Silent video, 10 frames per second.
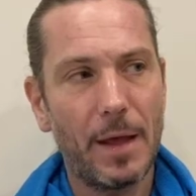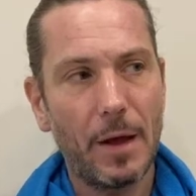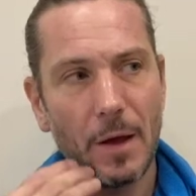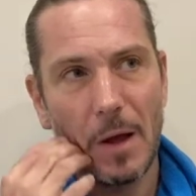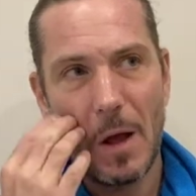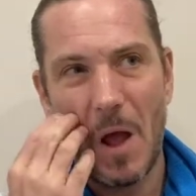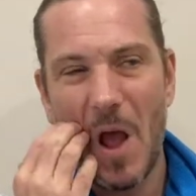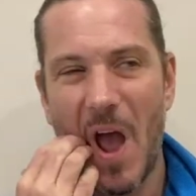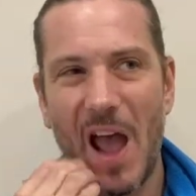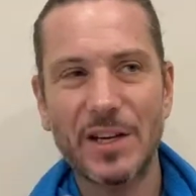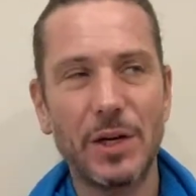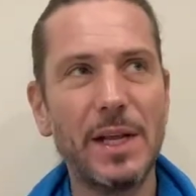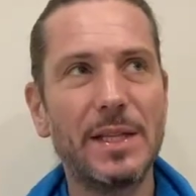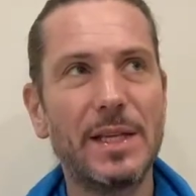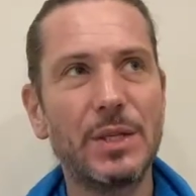
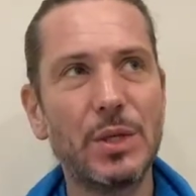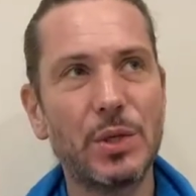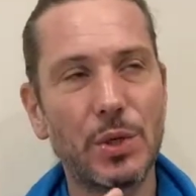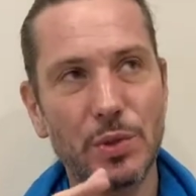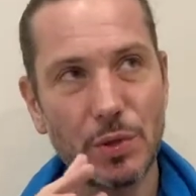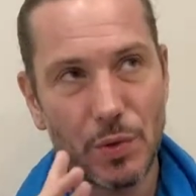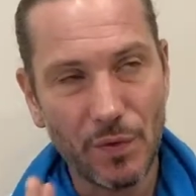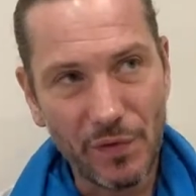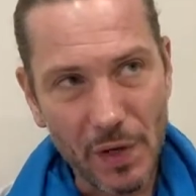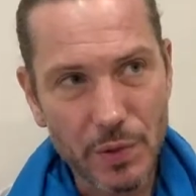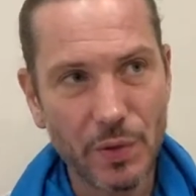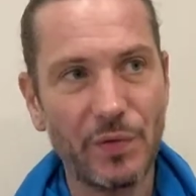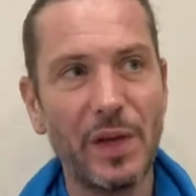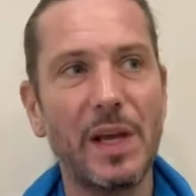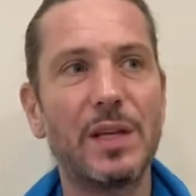actually, this is the
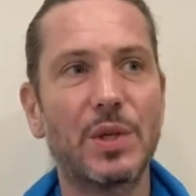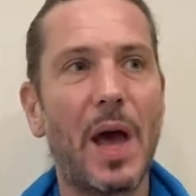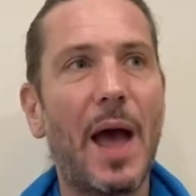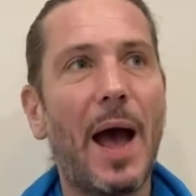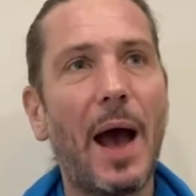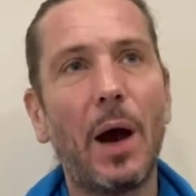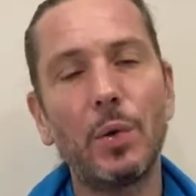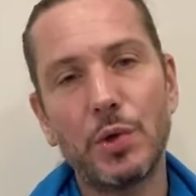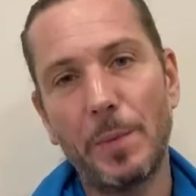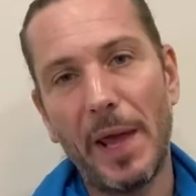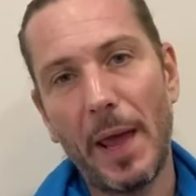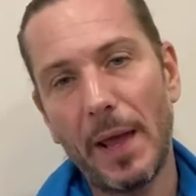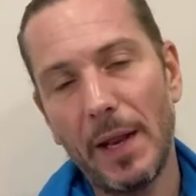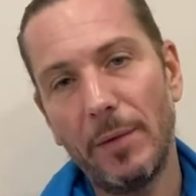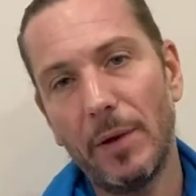philosophy is how to be
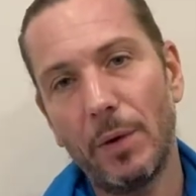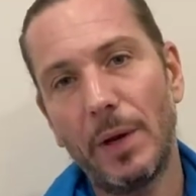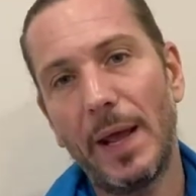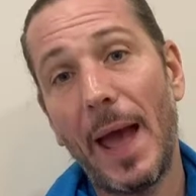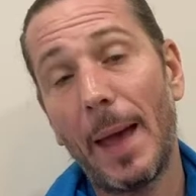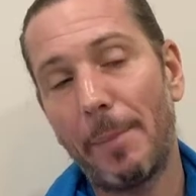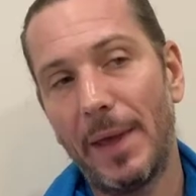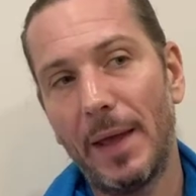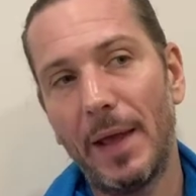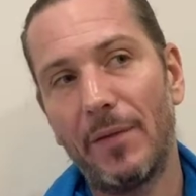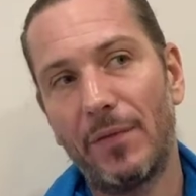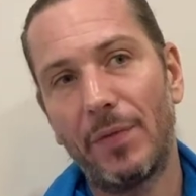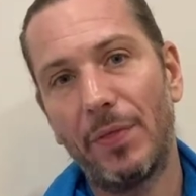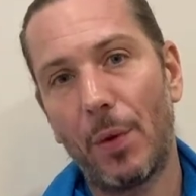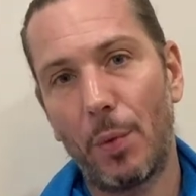individually happy if
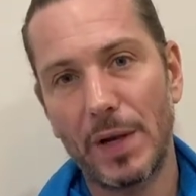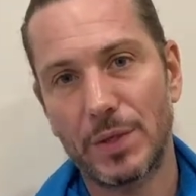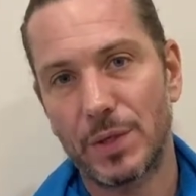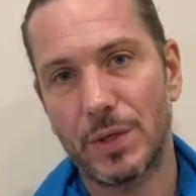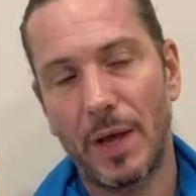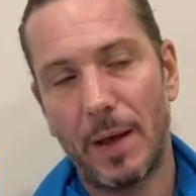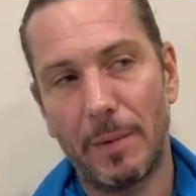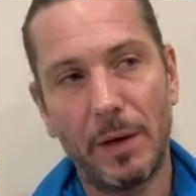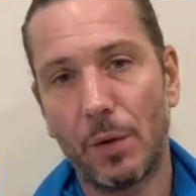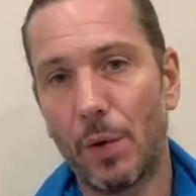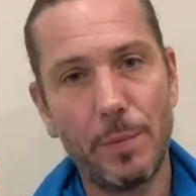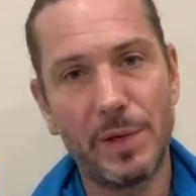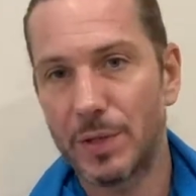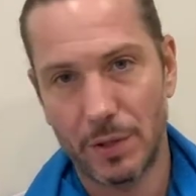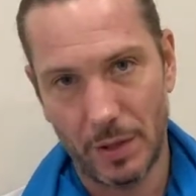the rest, I mean, the group
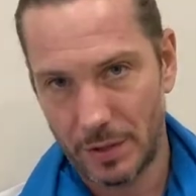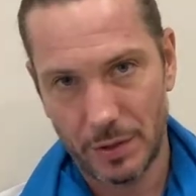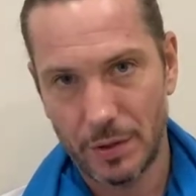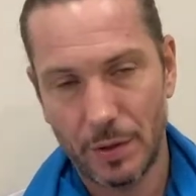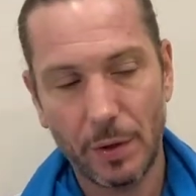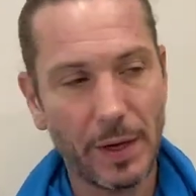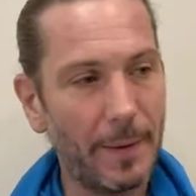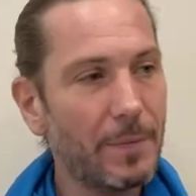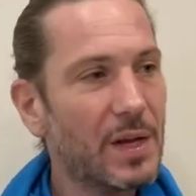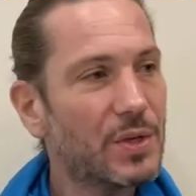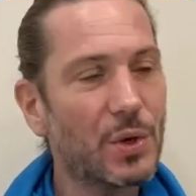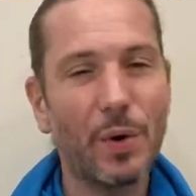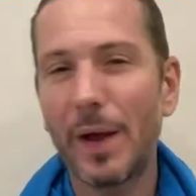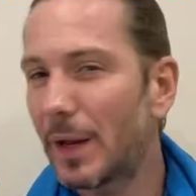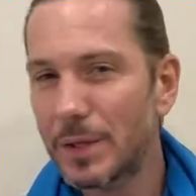is not. Okay, so
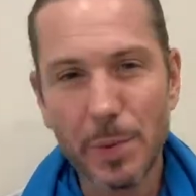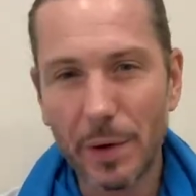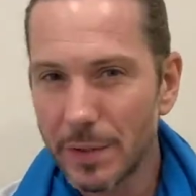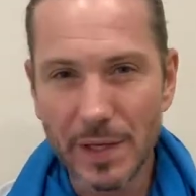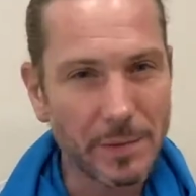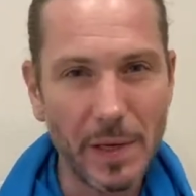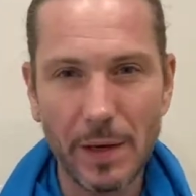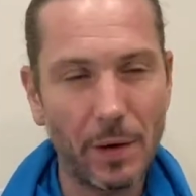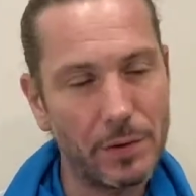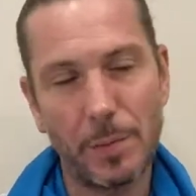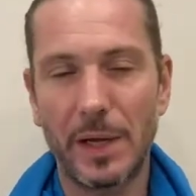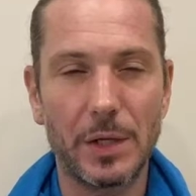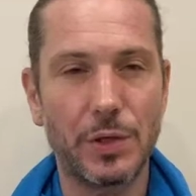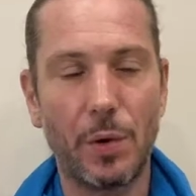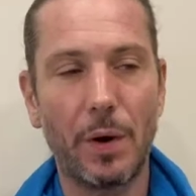an experience has been done to make it
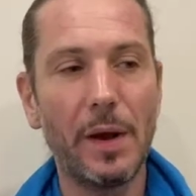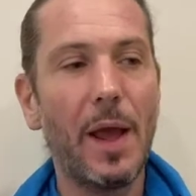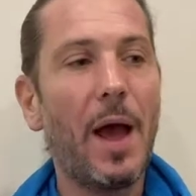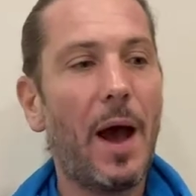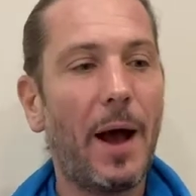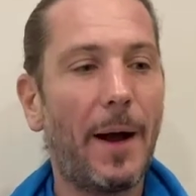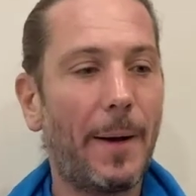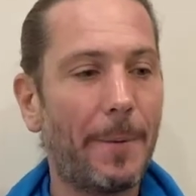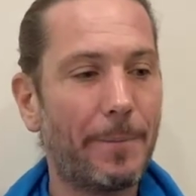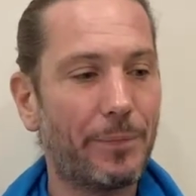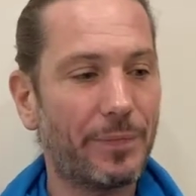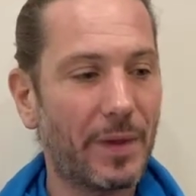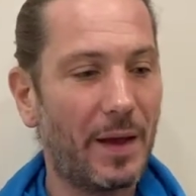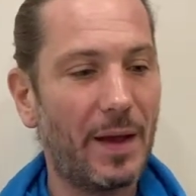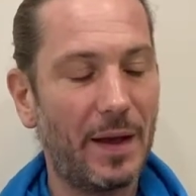short.
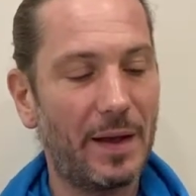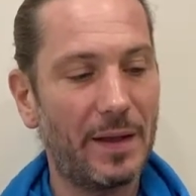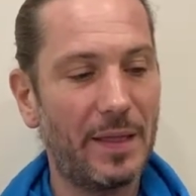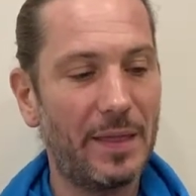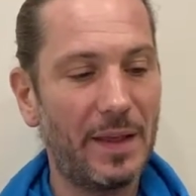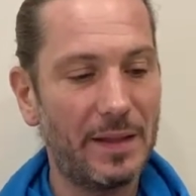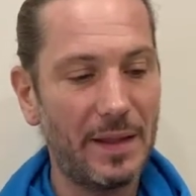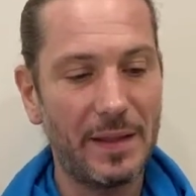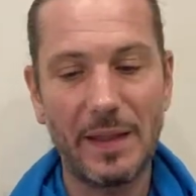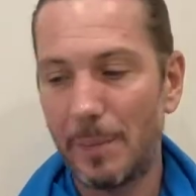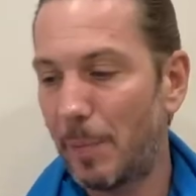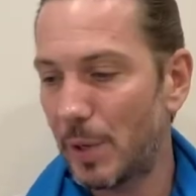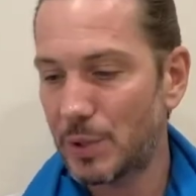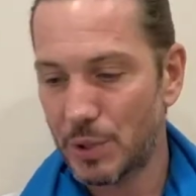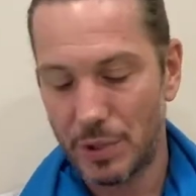They
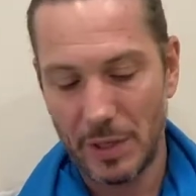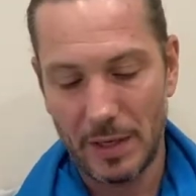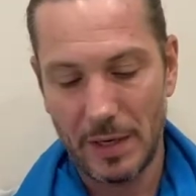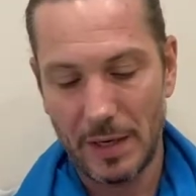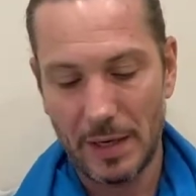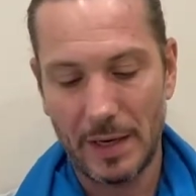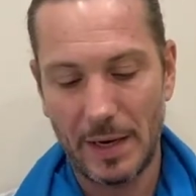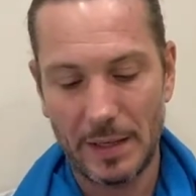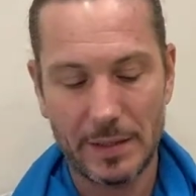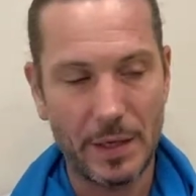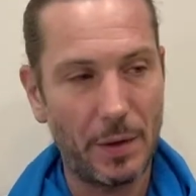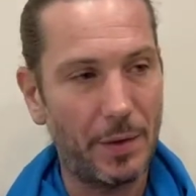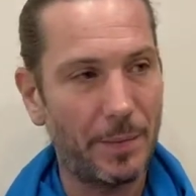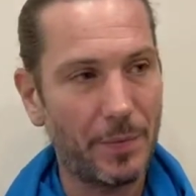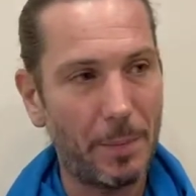put, let's
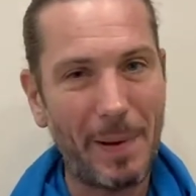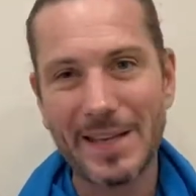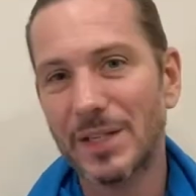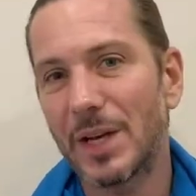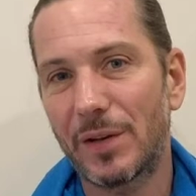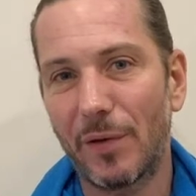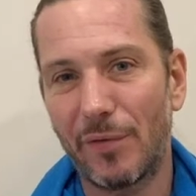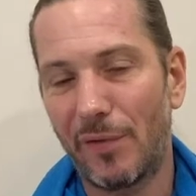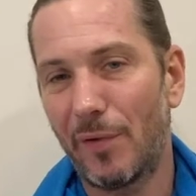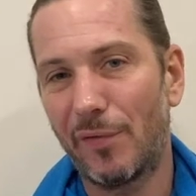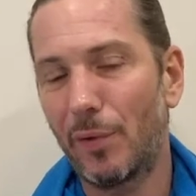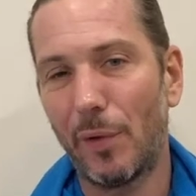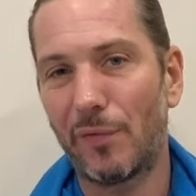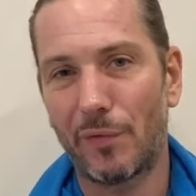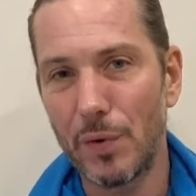say, a basket full of
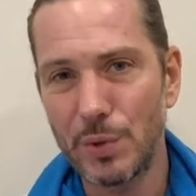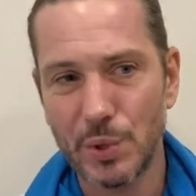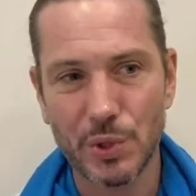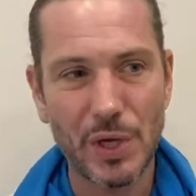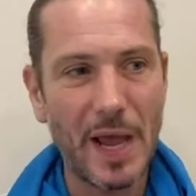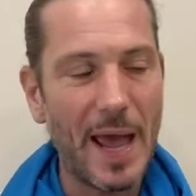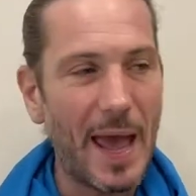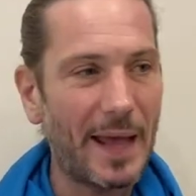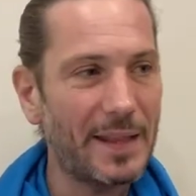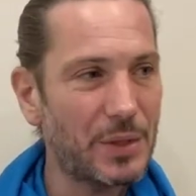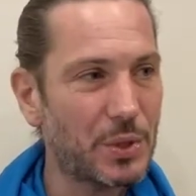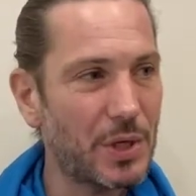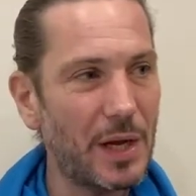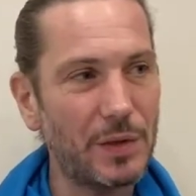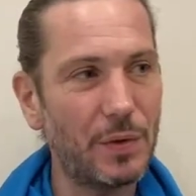fruits, and they
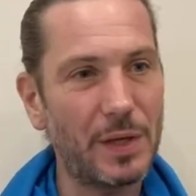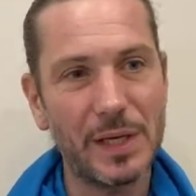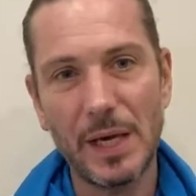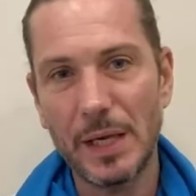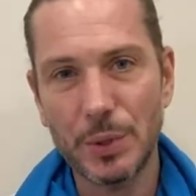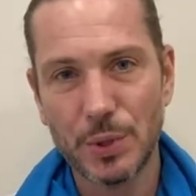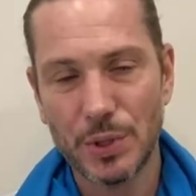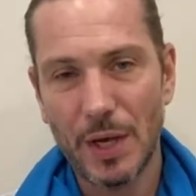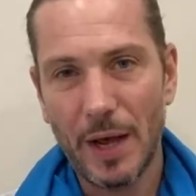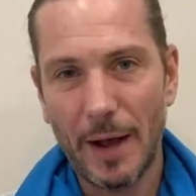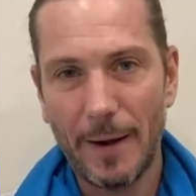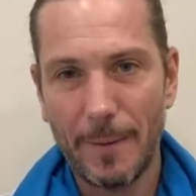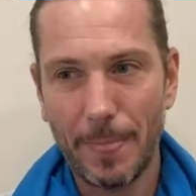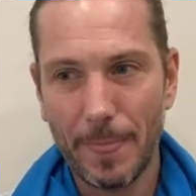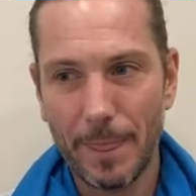say to the kids,
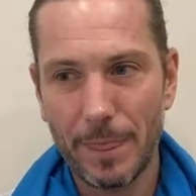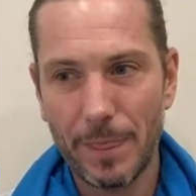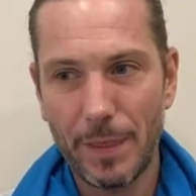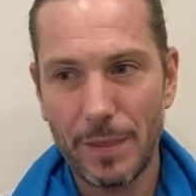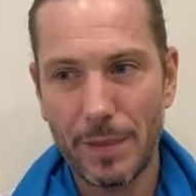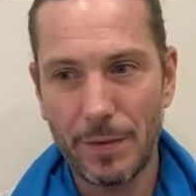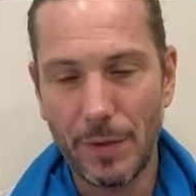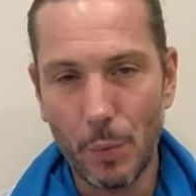the